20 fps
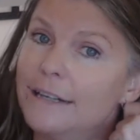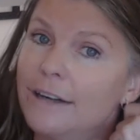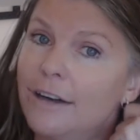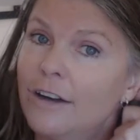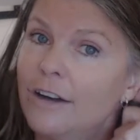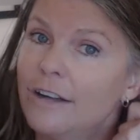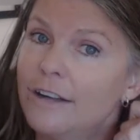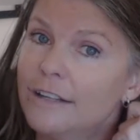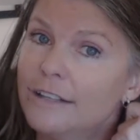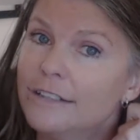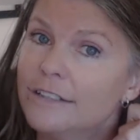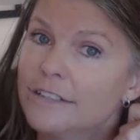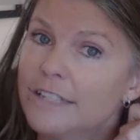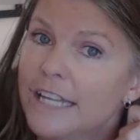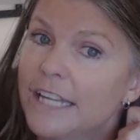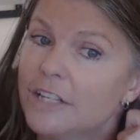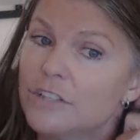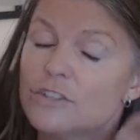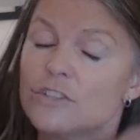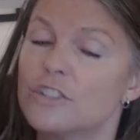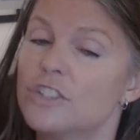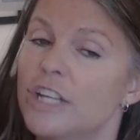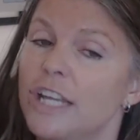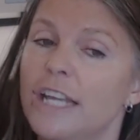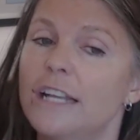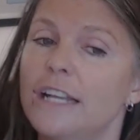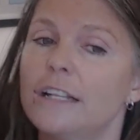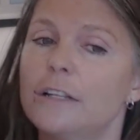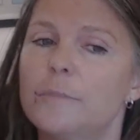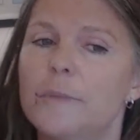on Daniel's
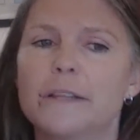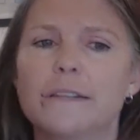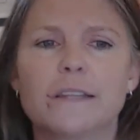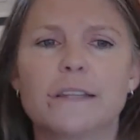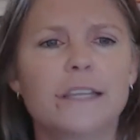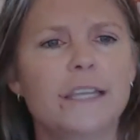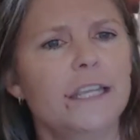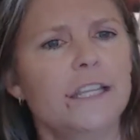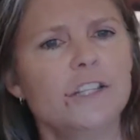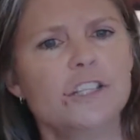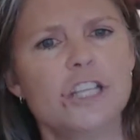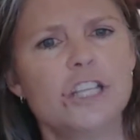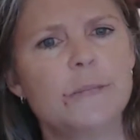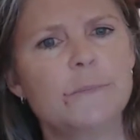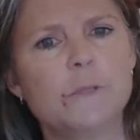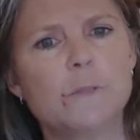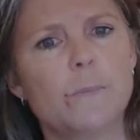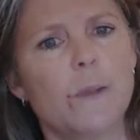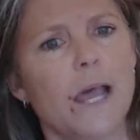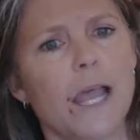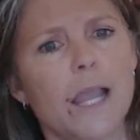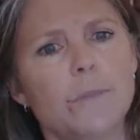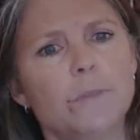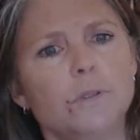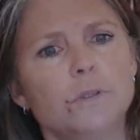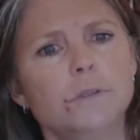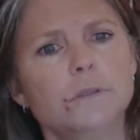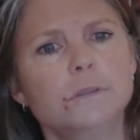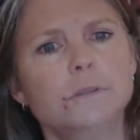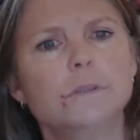channel about the King James
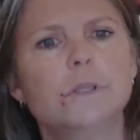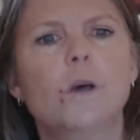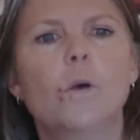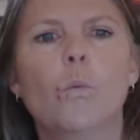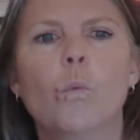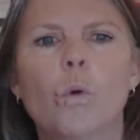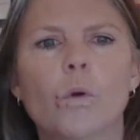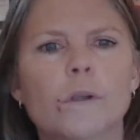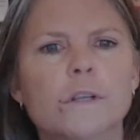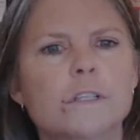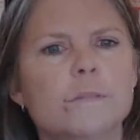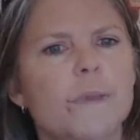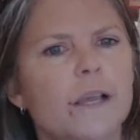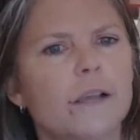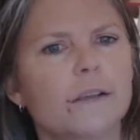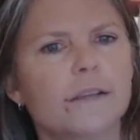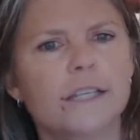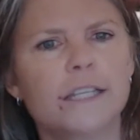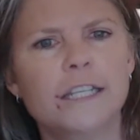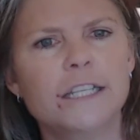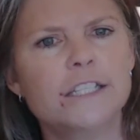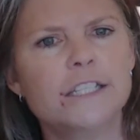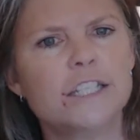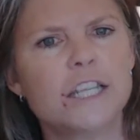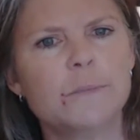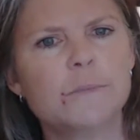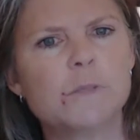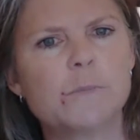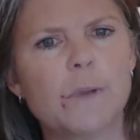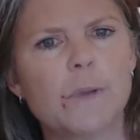Bible, warns about King
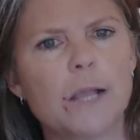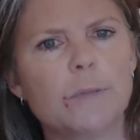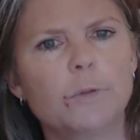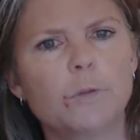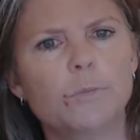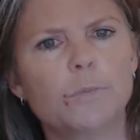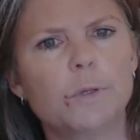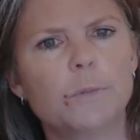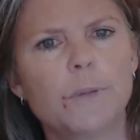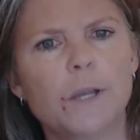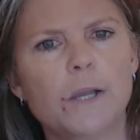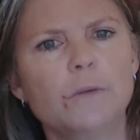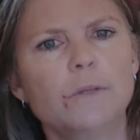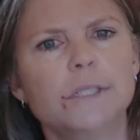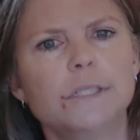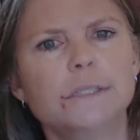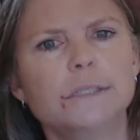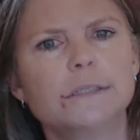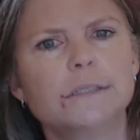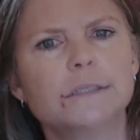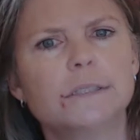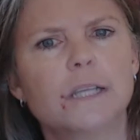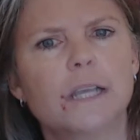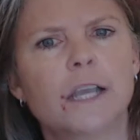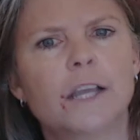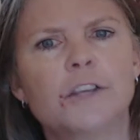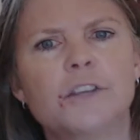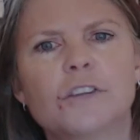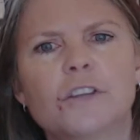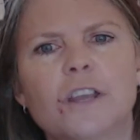James Bible proponents
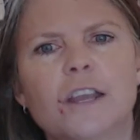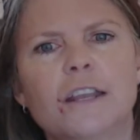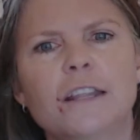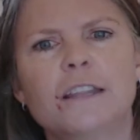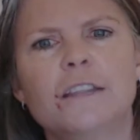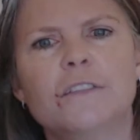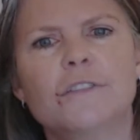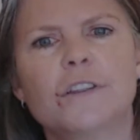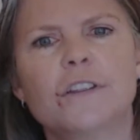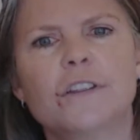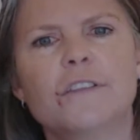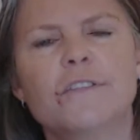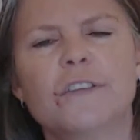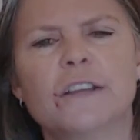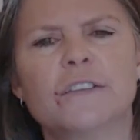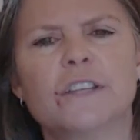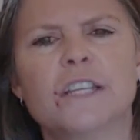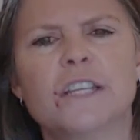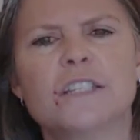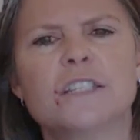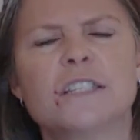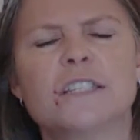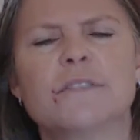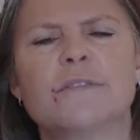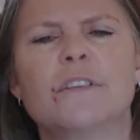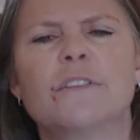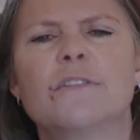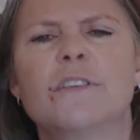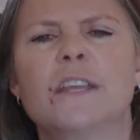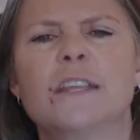undercutting the very foundations of
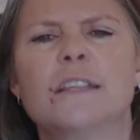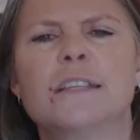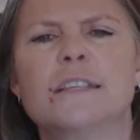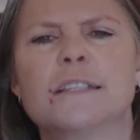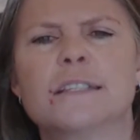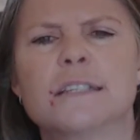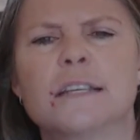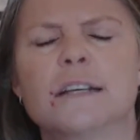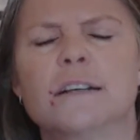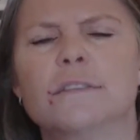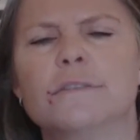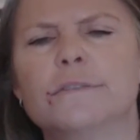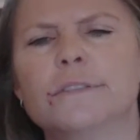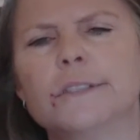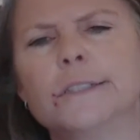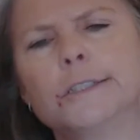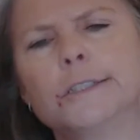the faith itself.